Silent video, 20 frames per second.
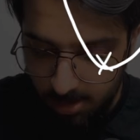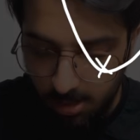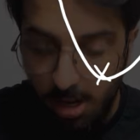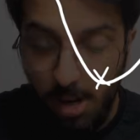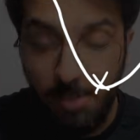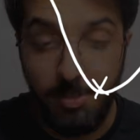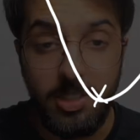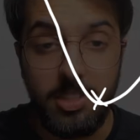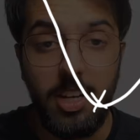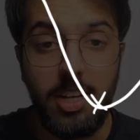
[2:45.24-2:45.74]

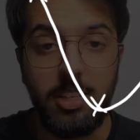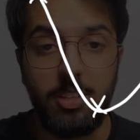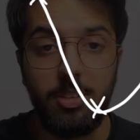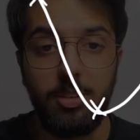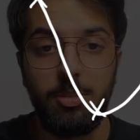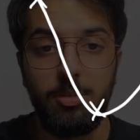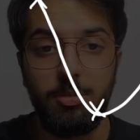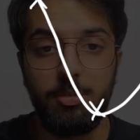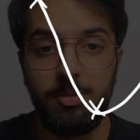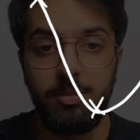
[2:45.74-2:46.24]
of a sine
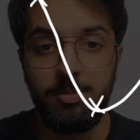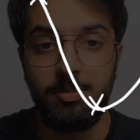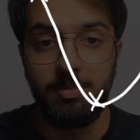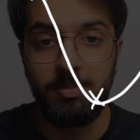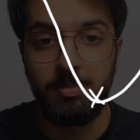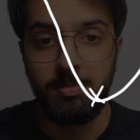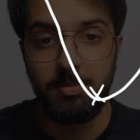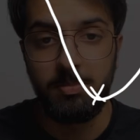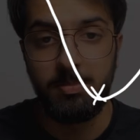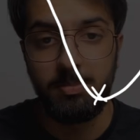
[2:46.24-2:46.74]
curve,
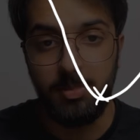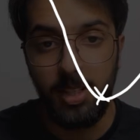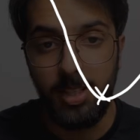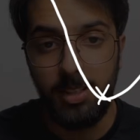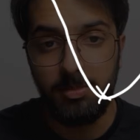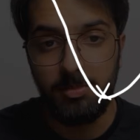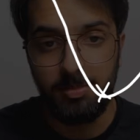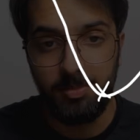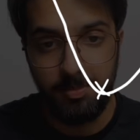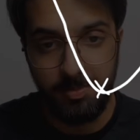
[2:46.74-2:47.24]
right?
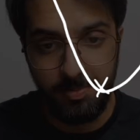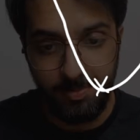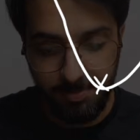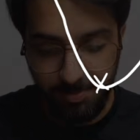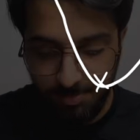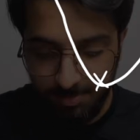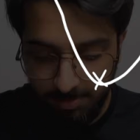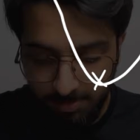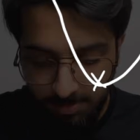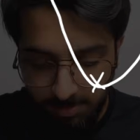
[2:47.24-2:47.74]

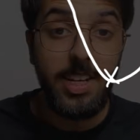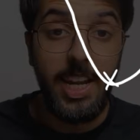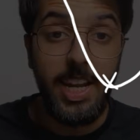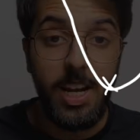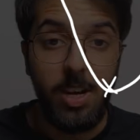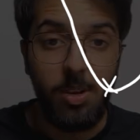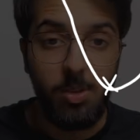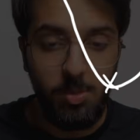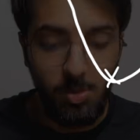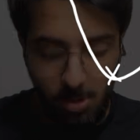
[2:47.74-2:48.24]

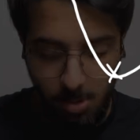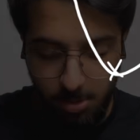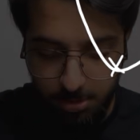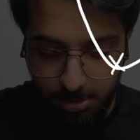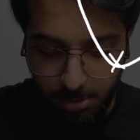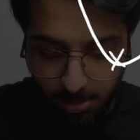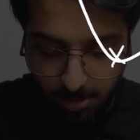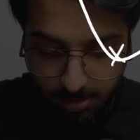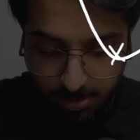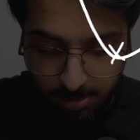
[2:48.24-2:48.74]
Now,
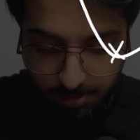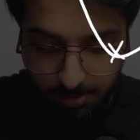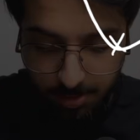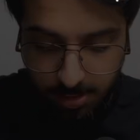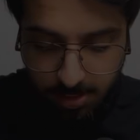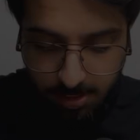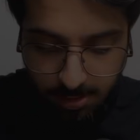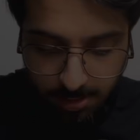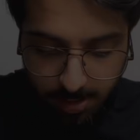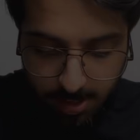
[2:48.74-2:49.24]

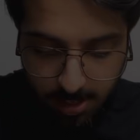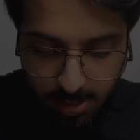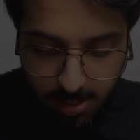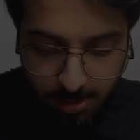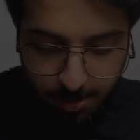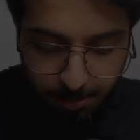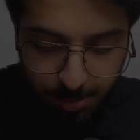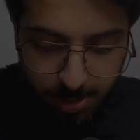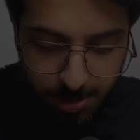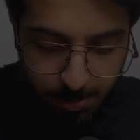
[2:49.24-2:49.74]
alternatively,
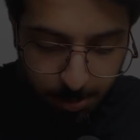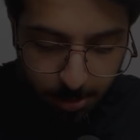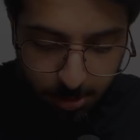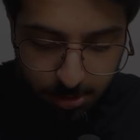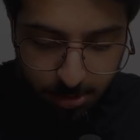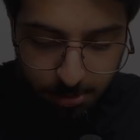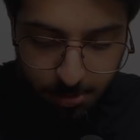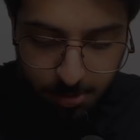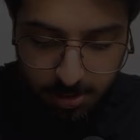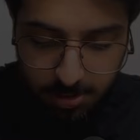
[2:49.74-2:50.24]
if we were
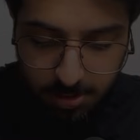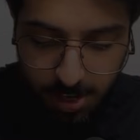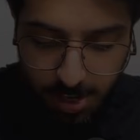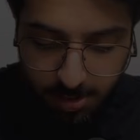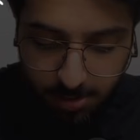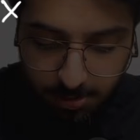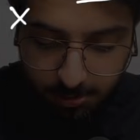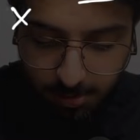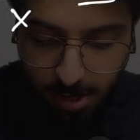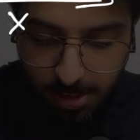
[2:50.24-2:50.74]
to
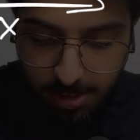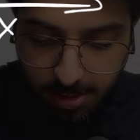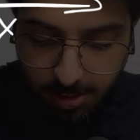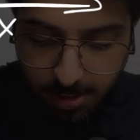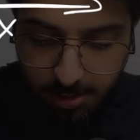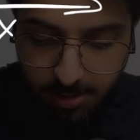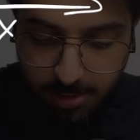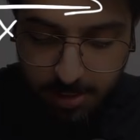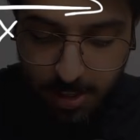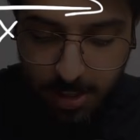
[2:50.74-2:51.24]
start, rather
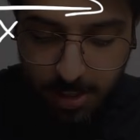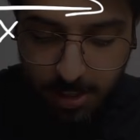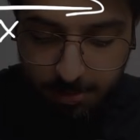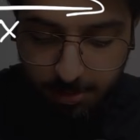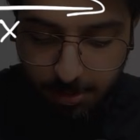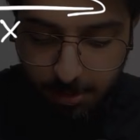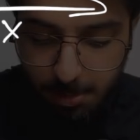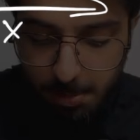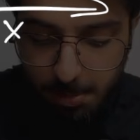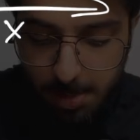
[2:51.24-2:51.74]
than starting
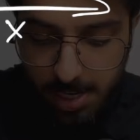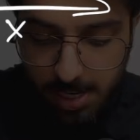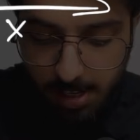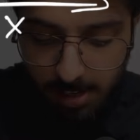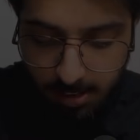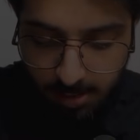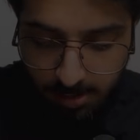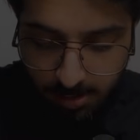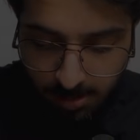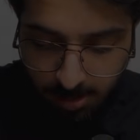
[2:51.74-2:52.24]
from the
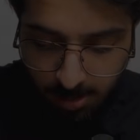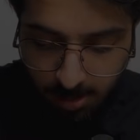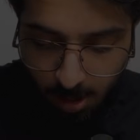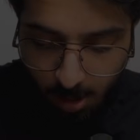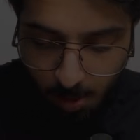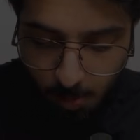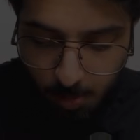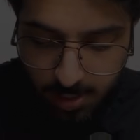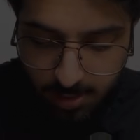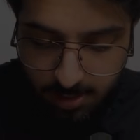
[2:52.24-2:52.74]
mean,
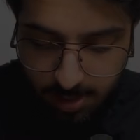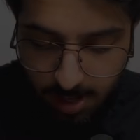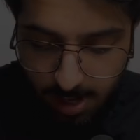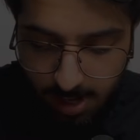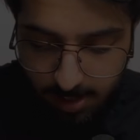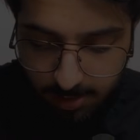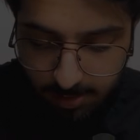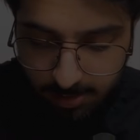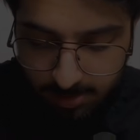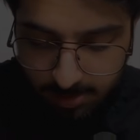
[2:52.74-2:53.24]
we
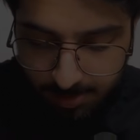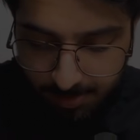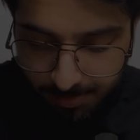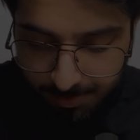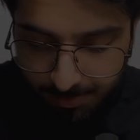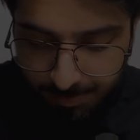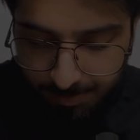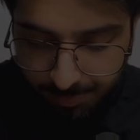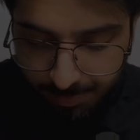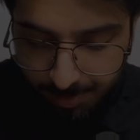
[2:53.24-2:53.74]
start
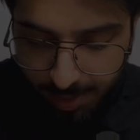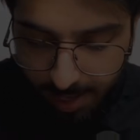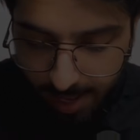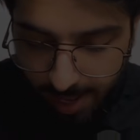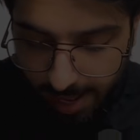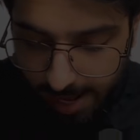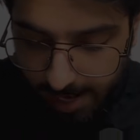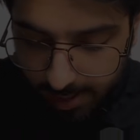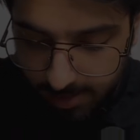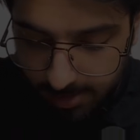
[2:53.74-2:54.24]

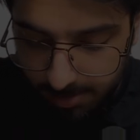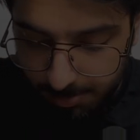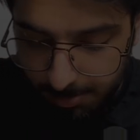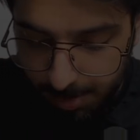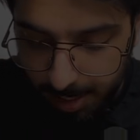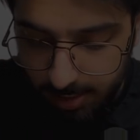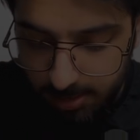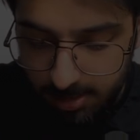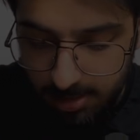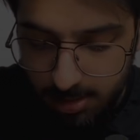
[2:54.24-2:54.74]
at
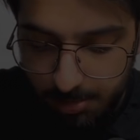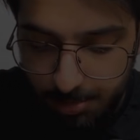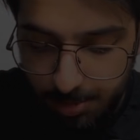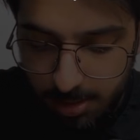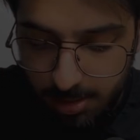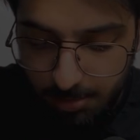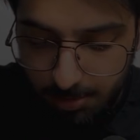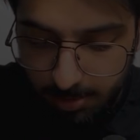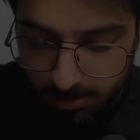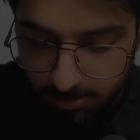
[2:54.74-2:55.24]
max
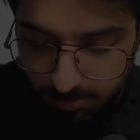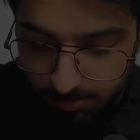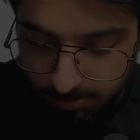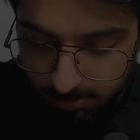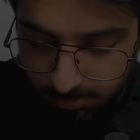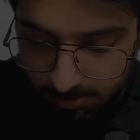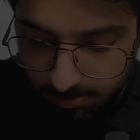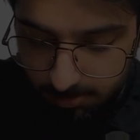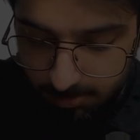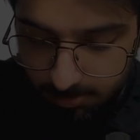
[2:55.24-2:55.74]
displacement,
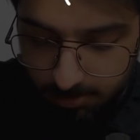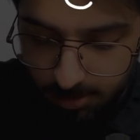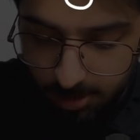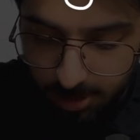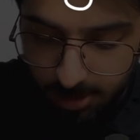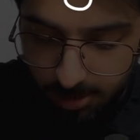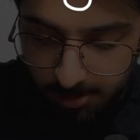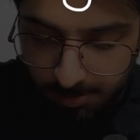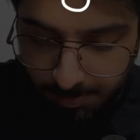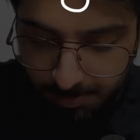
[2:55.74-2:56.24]

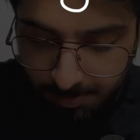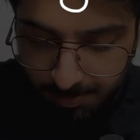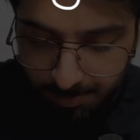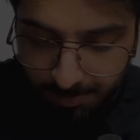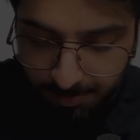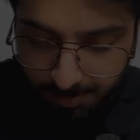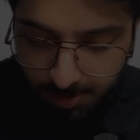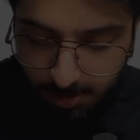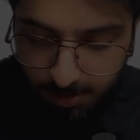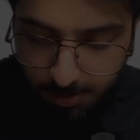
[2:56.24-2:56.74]
okay?
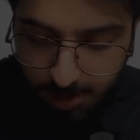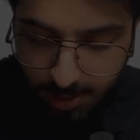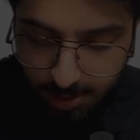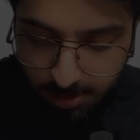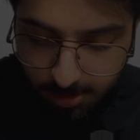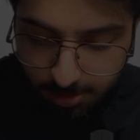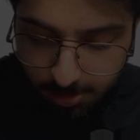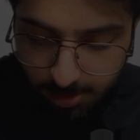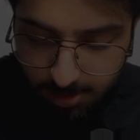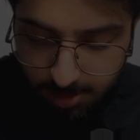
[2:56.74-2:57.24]
We can
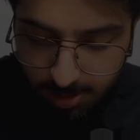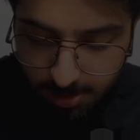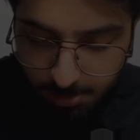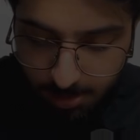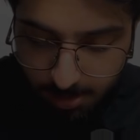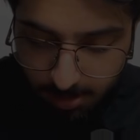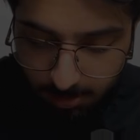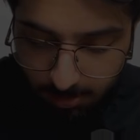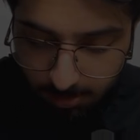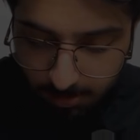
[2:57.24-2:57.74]
do the same
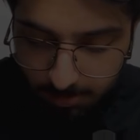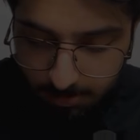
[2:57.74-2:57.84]
thing,